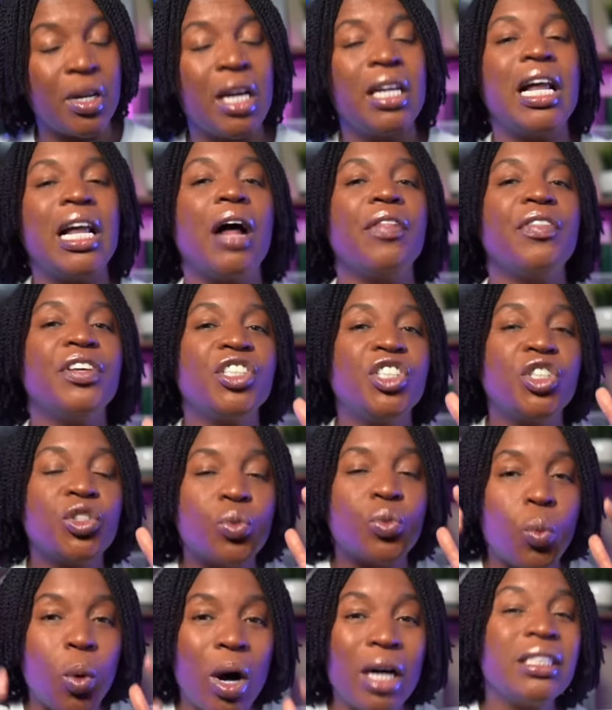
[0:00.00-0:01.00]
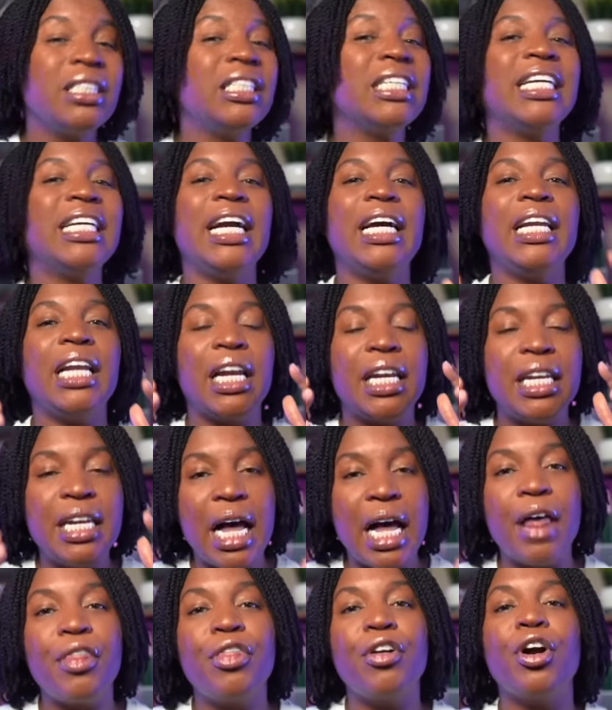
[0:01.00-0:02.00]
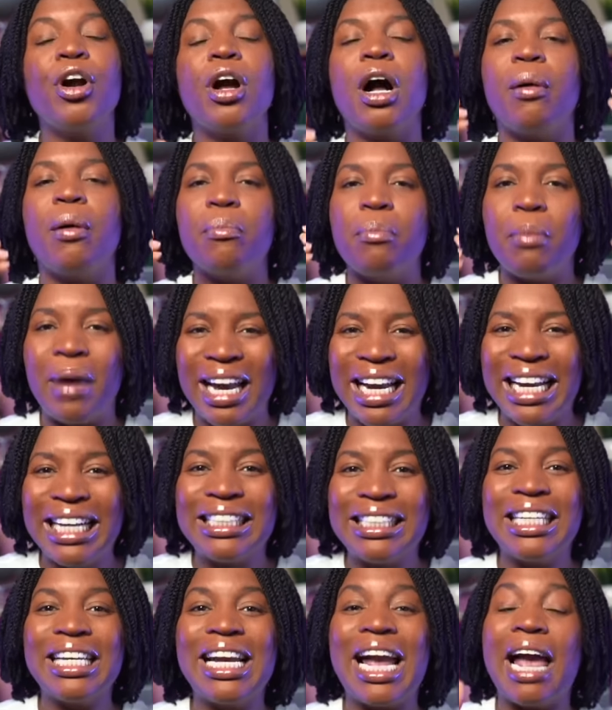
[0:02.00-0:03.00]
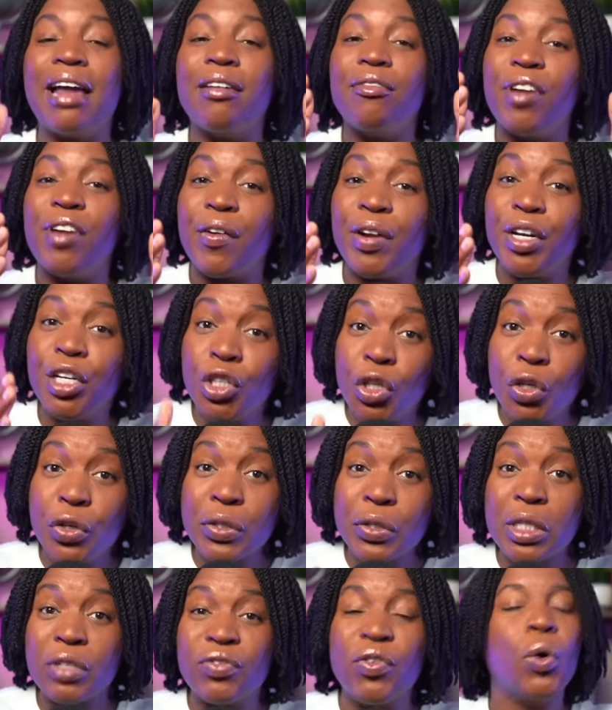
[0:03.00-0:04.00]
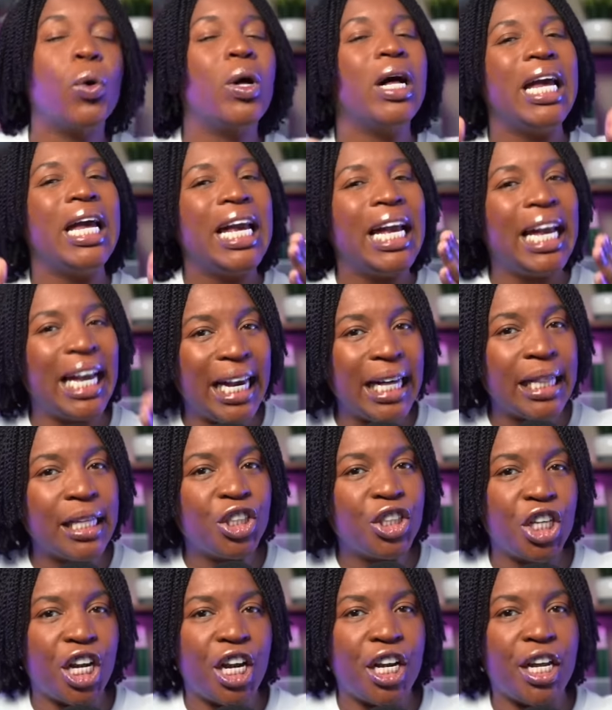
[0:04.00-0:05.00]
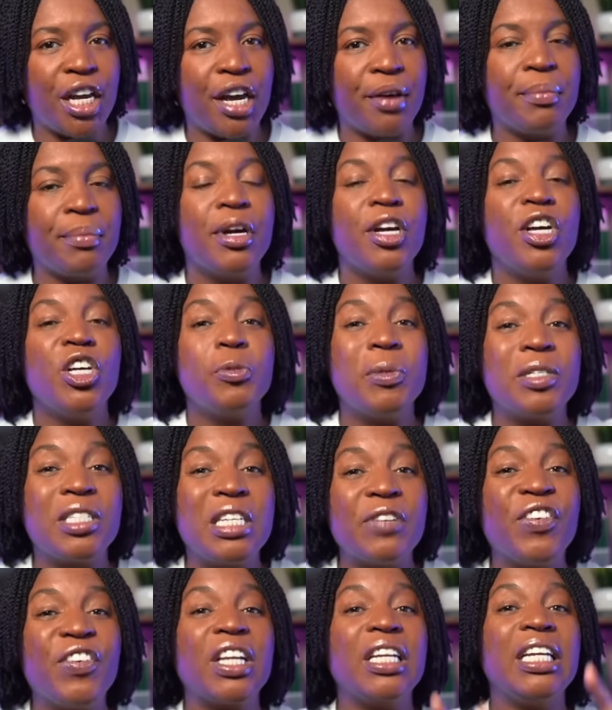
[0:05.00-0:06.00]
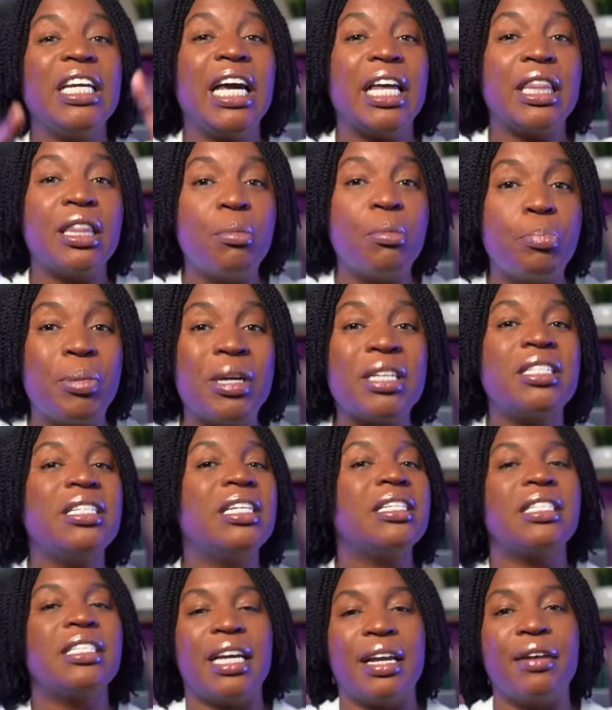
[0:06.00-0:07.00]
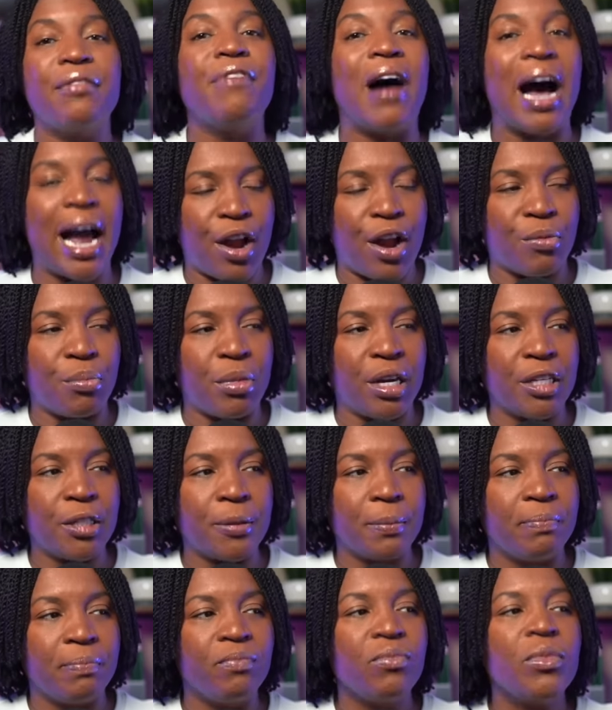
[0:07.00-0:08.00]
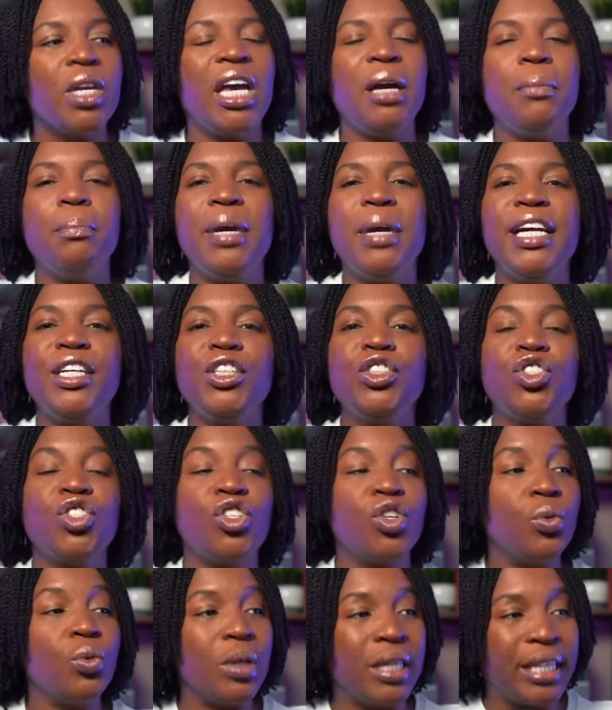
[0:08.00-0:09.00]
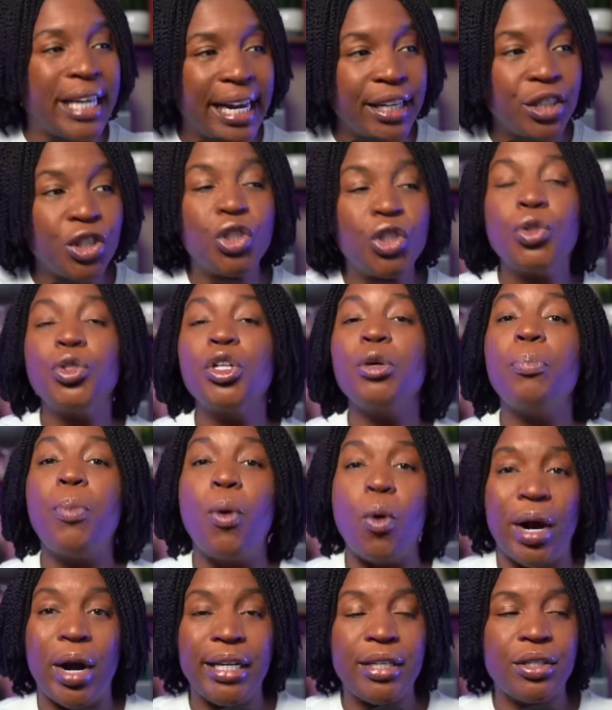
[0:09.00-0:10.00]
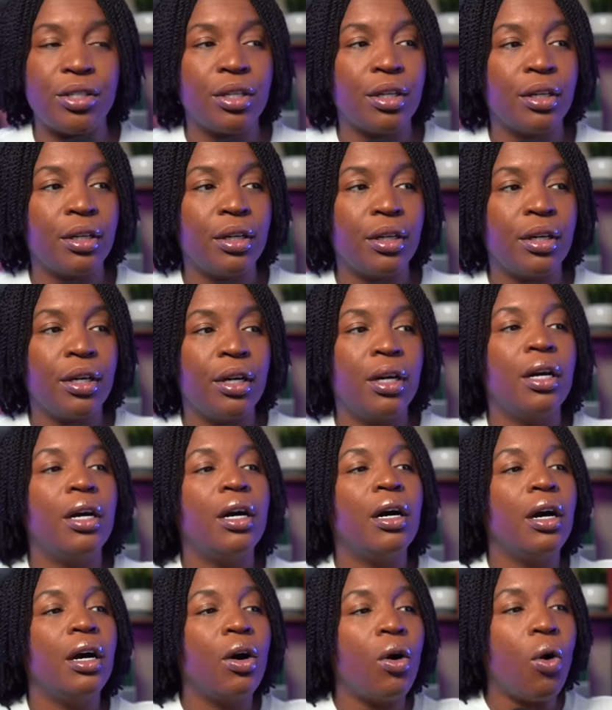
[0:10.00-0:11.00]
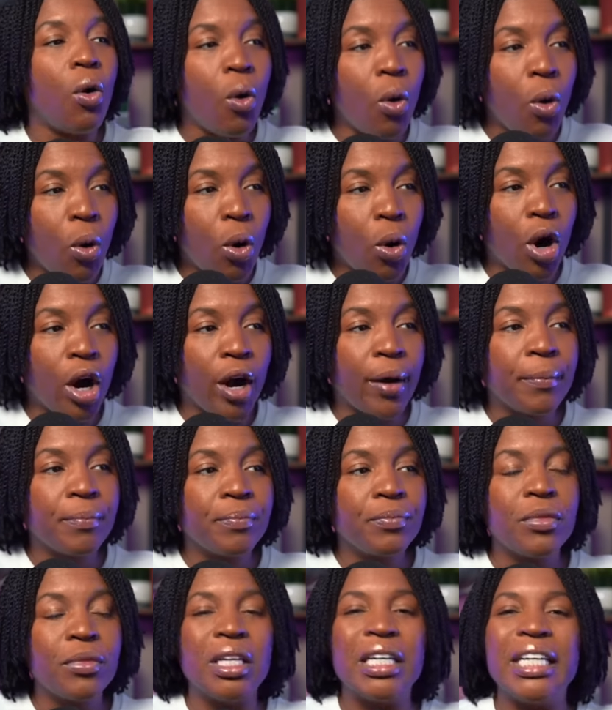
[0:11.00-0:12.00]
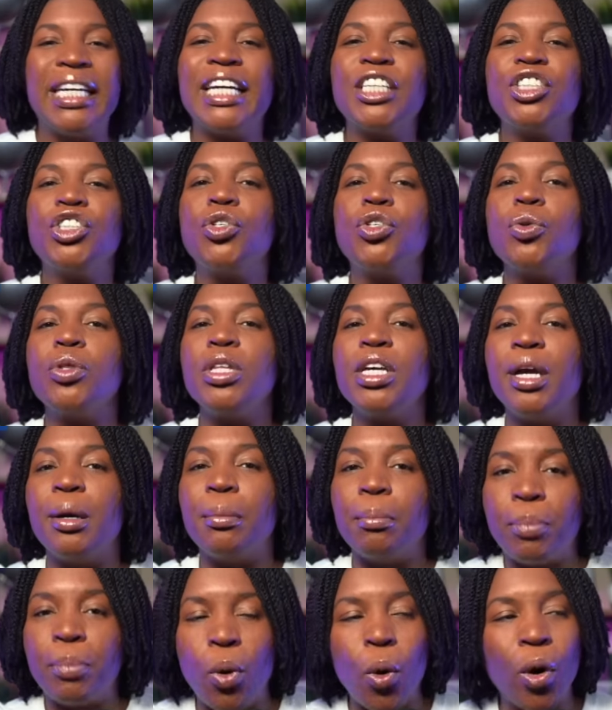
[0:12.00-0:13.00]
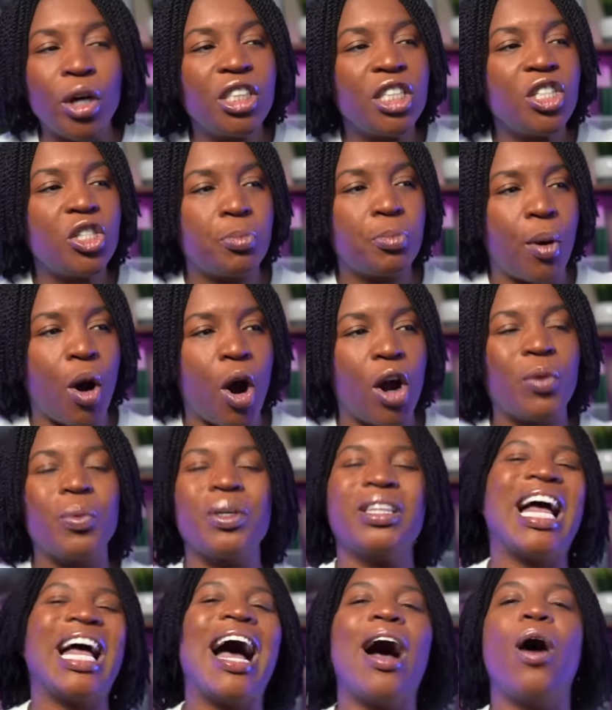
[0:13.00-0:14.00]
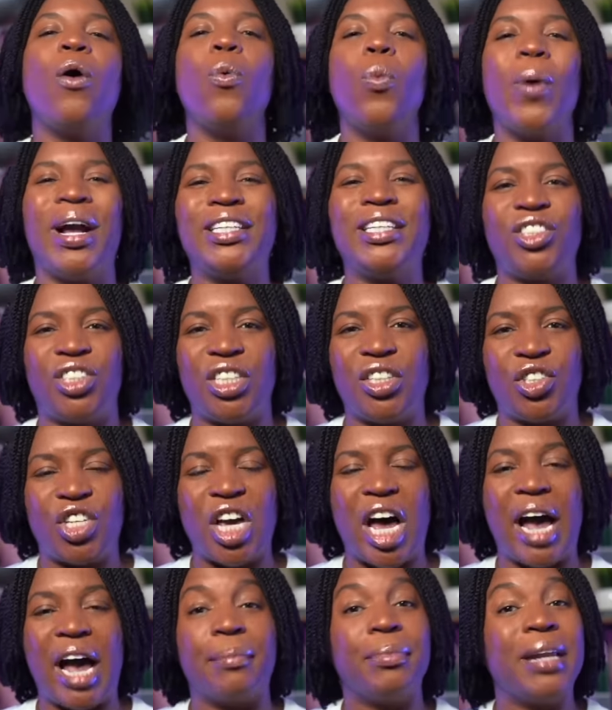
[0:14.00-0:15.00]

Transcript: Now, this is once again another amazing and very useful English idiom, specifically in the business environment. It means to get to the point or get to the important part without wasting time.